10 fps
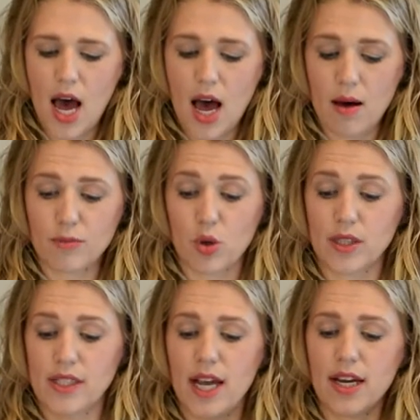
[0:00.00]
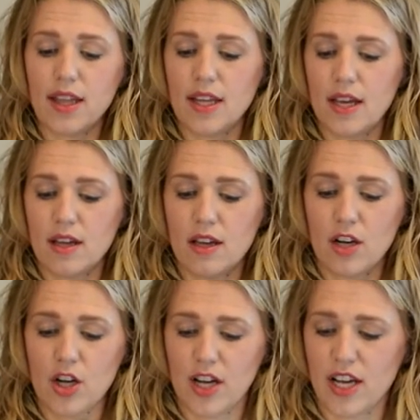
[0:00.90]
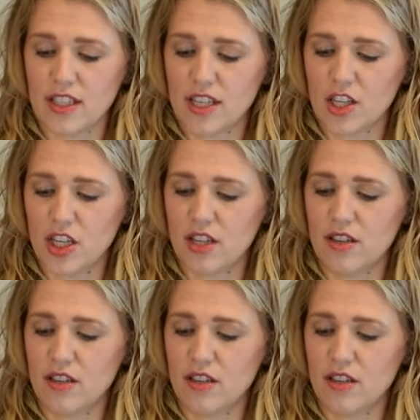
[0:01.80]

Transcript: um, towards the end of the cooking session.